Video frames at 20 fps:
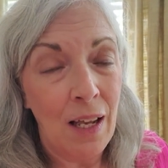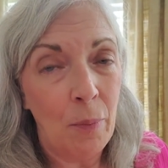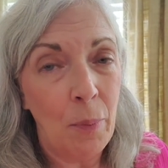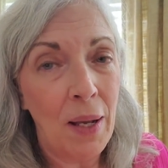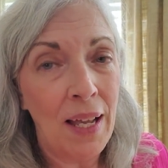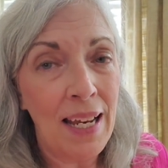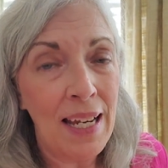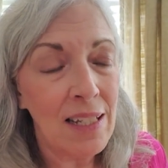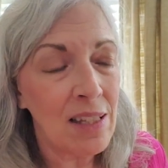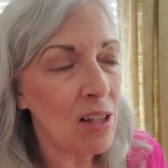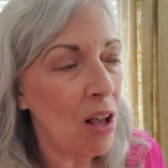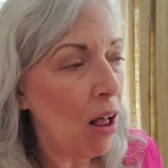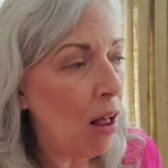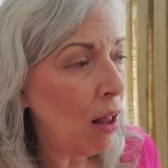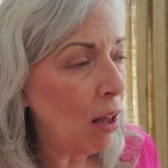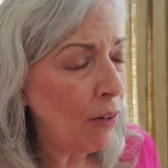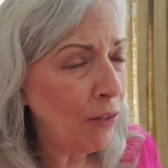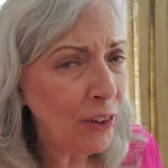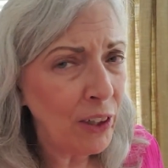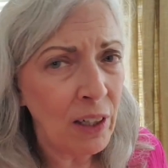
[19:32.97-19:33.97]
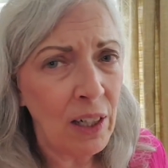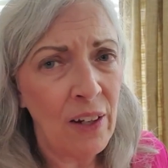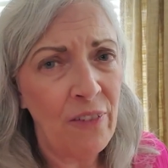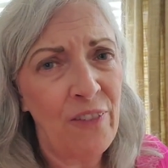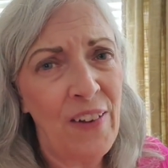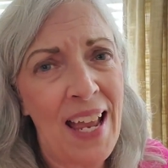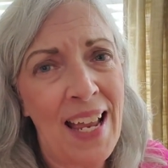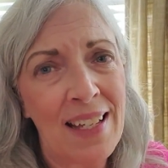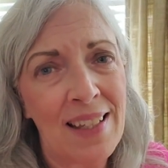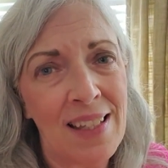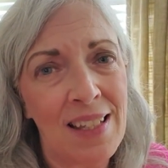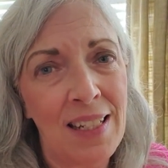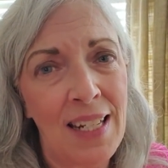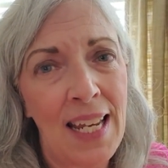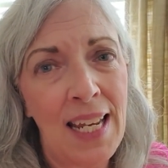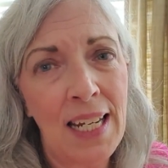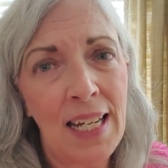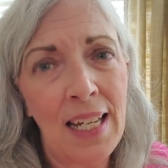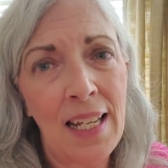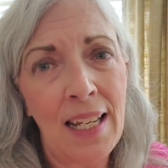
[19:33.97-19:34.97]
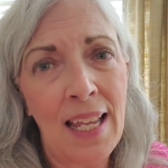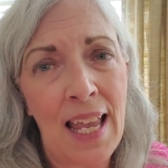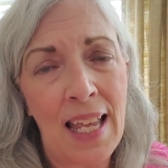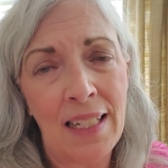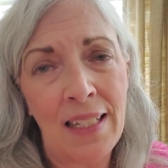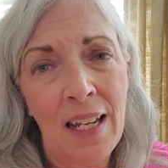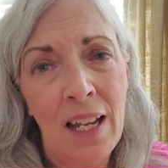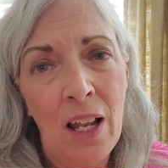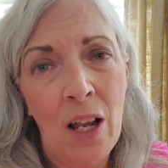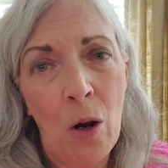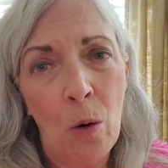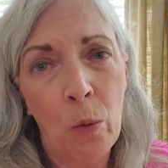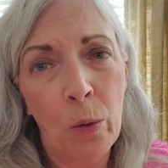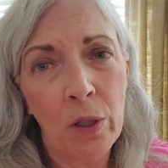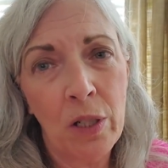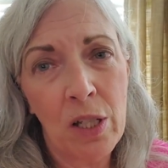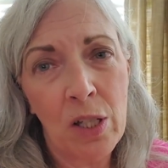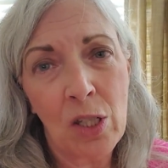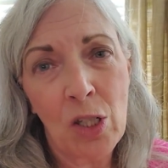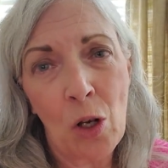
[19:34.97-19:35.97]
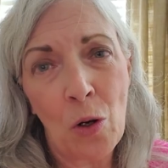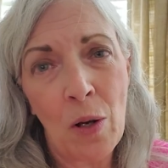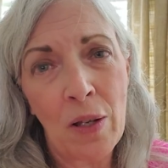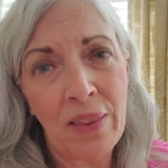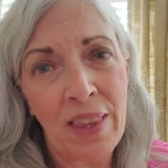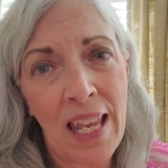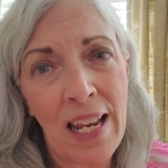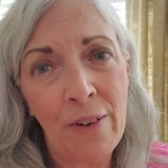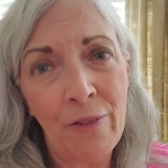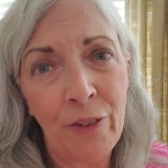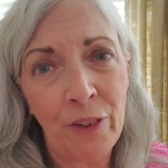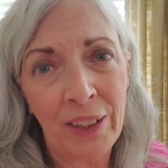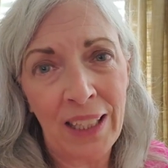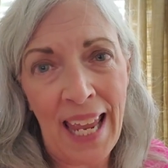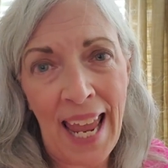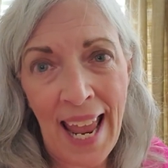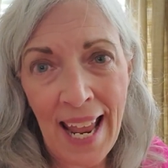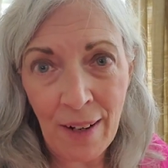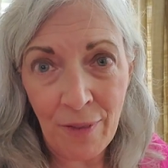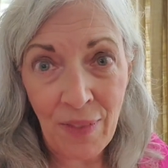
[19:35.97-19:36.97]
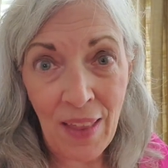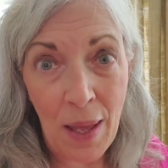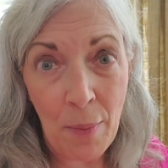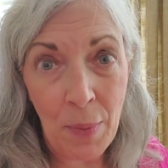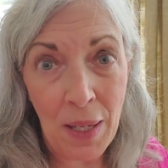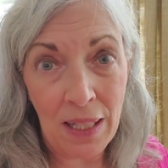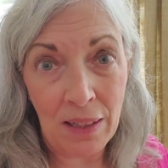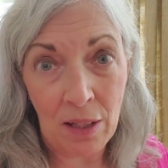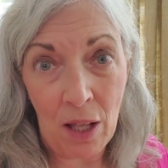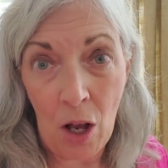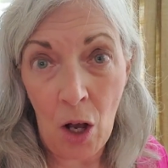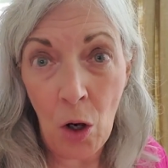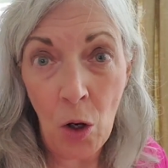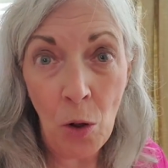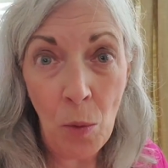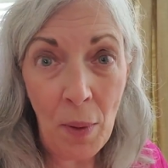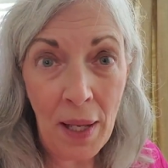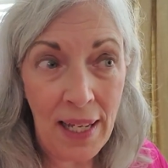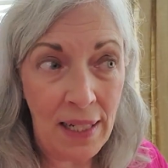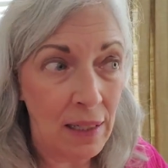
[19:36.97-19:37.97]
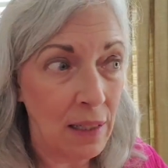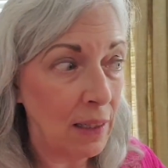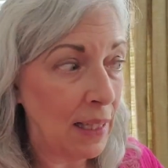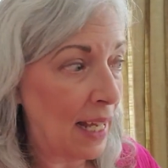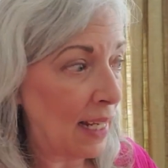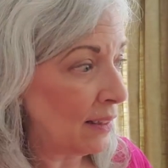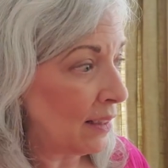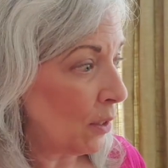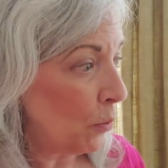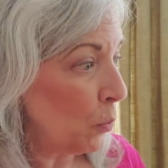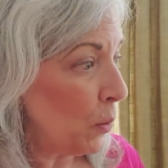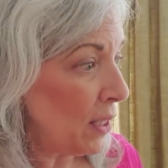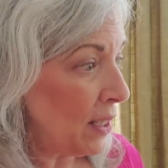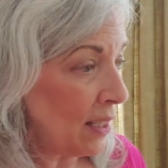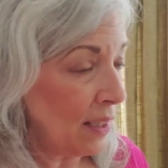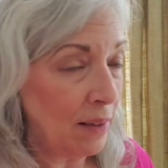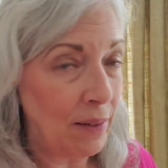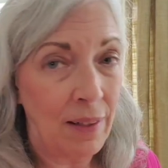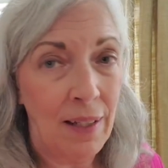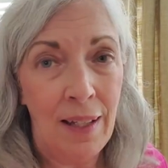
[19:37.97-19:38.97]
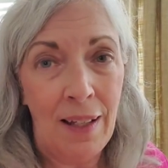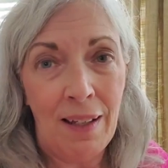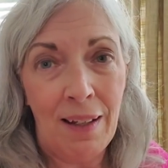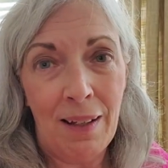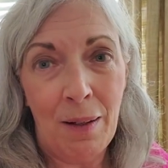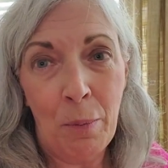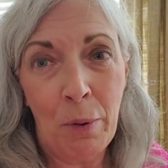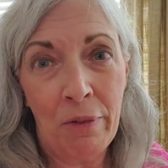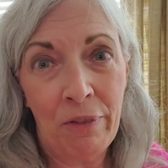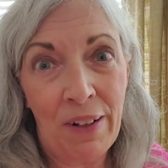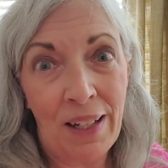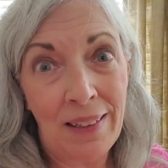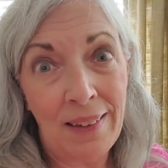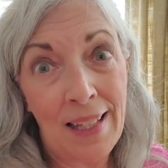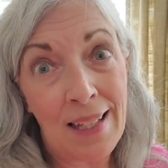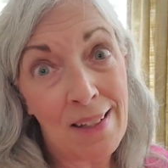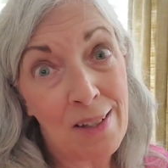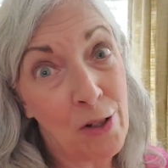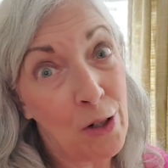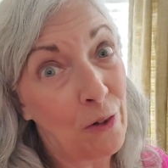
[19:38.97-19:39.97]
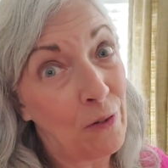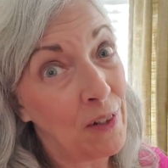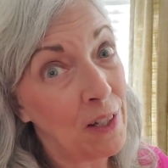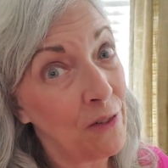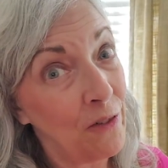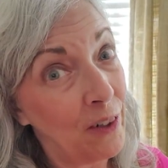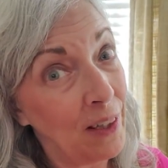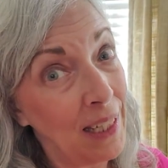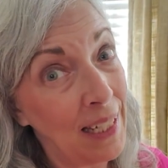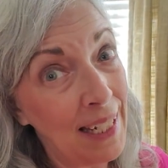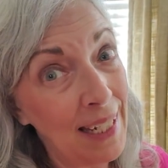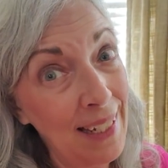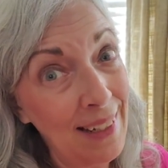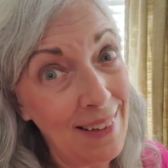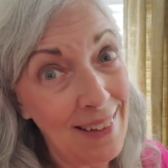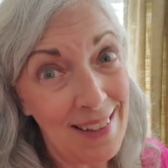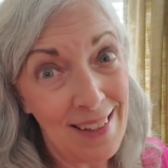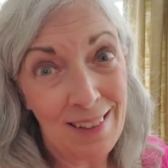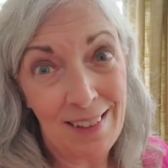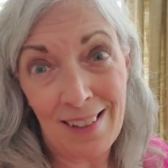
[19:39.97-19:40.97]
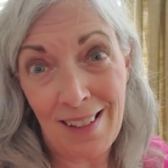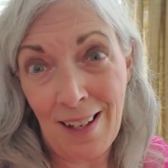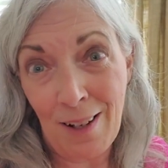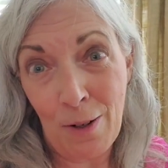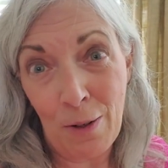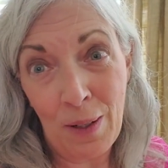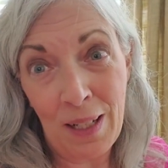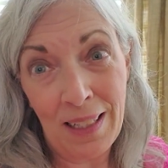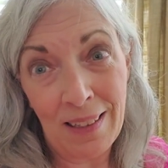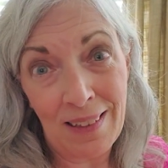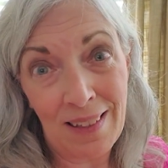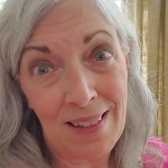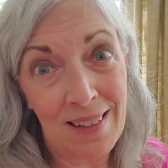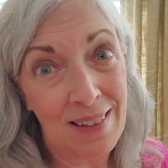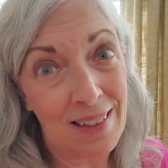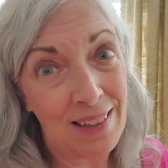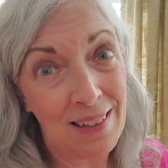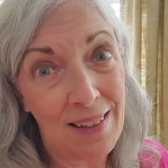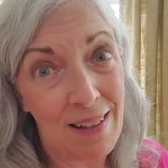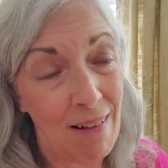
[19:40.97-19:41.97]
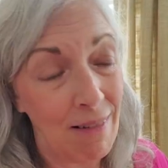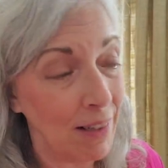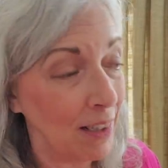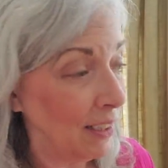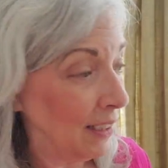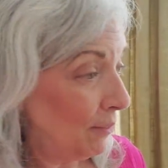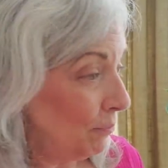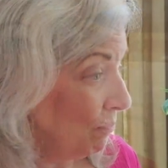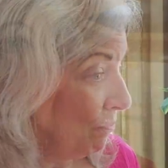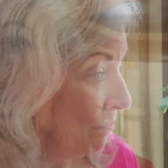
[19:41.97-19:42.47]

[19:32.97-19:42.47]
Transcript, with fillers: But it's all very fascinating, and we're just so thankful to have them in the home and glad that we can provide that service for the kids. So it's, it's all good.